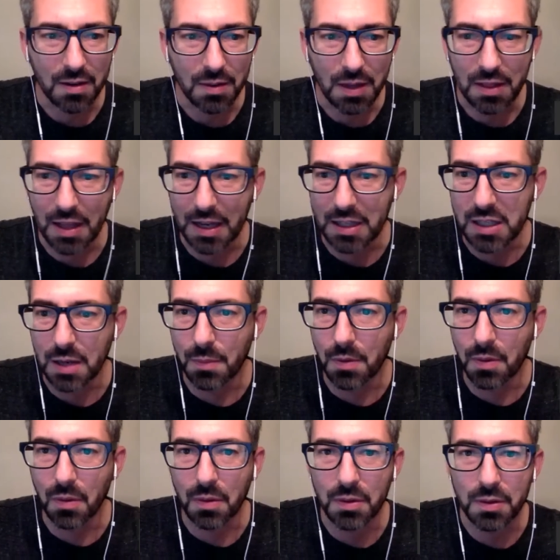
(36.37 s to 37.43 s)
like
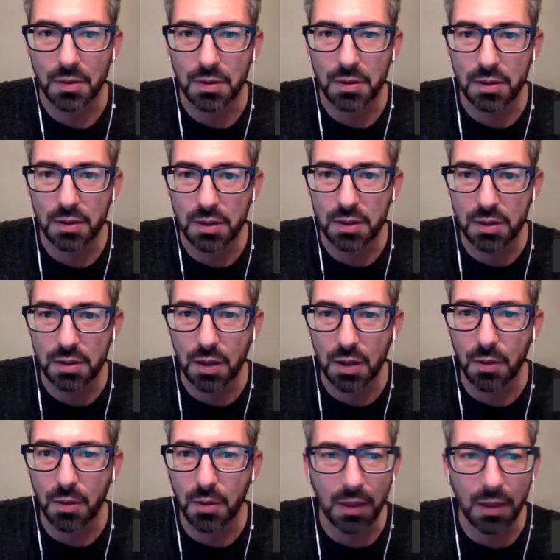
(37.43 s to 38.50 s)
double
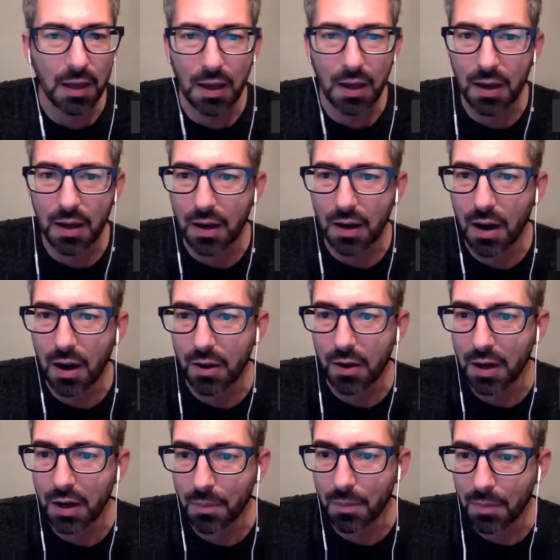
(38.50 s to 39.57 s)
the audio here.
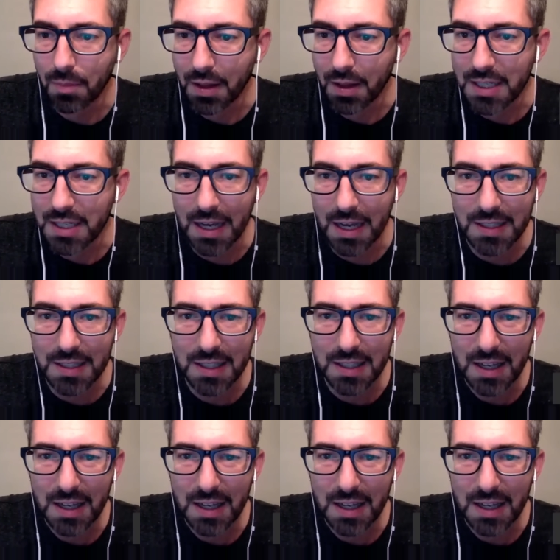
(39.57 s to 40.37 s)
Apologize.